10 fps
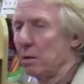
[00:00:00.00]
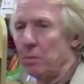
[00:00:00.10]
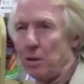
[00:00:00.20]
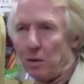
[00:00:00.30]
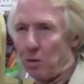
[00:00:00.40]
There's
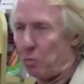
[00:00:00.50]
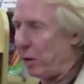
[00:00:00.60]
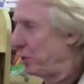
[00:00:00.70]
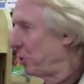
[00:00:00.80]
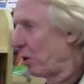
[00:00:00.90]
been no
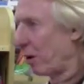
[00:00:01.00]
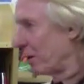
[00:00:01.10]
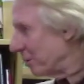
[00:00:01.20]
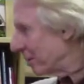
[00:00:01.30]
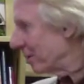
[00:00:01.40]

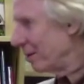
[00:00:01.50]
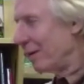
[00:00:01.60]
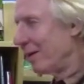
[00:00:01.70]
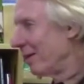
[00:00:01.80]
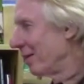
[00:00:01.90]
recharged,
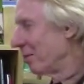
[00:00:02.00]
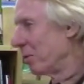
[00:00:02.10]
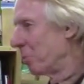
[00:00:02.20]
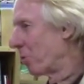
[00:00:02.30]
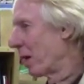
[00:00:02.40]

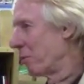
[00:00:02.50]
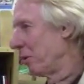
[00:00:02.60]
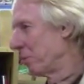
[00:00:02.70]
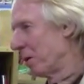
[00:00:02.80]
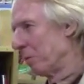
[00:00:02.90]

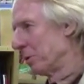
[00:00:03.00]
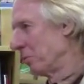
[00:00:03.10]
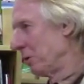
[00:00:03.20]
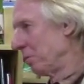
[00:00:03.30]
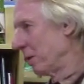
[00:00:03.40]
repriming the pump
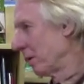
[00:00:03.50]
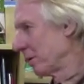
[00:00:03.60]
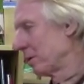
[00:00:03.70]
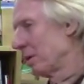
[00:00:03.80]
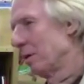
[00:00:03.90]
to
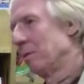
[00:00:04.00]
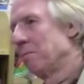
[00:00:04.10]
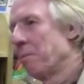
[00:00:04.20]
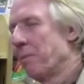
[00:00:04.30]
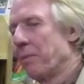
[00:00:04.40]
rebuild, so
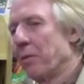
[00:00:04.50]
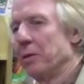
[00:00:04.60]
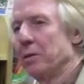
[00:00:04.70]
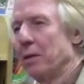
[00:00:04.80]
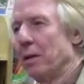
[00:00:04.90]

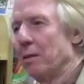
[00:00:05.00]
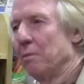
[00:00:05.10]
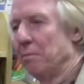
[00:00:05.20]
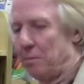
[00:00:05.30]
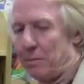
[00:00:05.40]
we're still
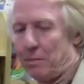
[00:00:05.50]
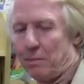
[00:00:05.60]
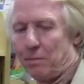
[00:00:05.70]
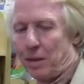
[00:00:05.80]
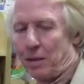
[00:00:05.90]

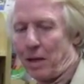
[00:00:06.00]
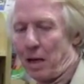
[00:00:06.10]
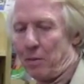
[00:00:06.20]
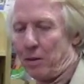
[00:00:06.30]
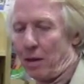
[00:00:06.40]
a
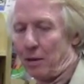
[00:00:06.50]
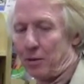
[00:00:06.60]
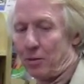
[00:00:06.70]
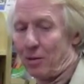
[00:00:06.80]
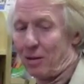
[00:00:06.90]
dime and a dollar
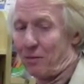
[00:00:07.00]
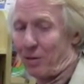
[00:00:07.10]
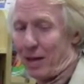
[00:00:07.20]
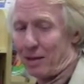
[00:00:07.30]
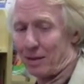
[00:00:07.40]
short. And
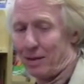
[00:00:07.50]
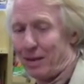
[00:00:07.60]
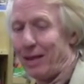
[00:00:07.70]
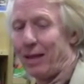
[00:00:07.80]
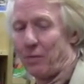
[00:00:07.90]
frankly,
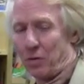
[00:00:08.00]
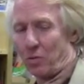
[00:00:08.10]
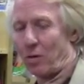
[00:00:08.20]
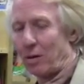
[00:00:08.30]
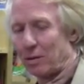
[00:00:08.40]
if New
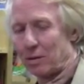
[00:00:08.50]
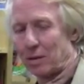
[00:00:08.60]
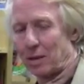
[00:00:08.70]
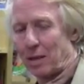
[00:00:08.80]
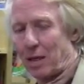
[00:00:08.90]
Orleans
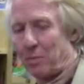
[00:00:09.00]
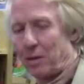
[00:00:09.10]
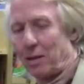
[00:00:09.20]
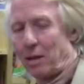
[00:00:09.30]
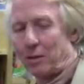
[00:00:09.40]
is a dime
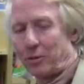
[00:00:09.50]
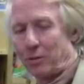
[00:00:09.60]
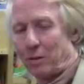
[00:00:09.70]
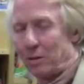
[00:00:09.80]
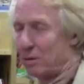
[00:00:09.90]
and a dollar
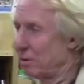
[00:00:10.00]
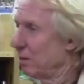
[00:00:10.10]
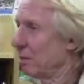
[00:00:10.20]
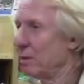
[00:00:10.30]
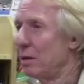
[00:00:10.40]
short,
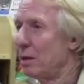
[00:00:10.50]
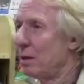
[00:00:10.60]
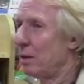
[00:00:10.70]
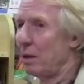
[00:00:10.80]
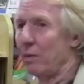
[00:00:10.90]

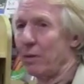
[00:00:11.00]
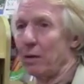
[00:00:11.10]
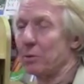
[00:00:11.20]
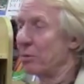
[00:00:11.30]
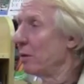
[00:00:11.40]
that would
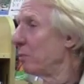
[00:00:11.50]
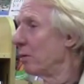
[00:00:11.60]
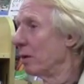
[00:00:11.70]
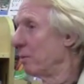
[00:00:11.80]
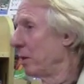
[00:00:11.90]
help
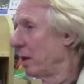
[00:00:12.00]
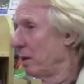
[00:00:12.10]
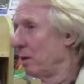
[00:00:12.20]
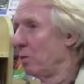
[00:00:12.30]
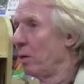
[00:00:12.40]
Shreveport. I
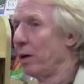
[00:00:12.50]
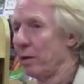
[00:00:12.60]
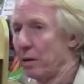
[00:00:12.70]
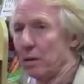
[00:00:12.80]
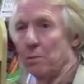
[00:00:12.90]
don't know where
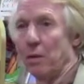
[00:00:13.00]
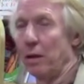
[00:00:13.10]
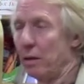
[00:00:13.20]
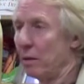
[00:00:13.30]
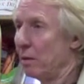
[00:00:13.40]
you can get the
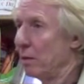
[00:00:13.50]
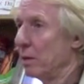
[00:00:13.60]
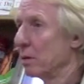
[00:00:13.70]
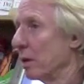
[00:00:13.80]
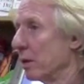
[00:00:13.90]
money to do
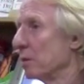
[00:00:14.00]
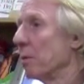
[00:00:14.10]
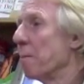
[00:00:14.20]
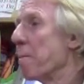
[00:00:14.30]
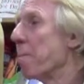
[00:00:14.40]
these things,
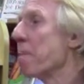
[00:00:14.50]
but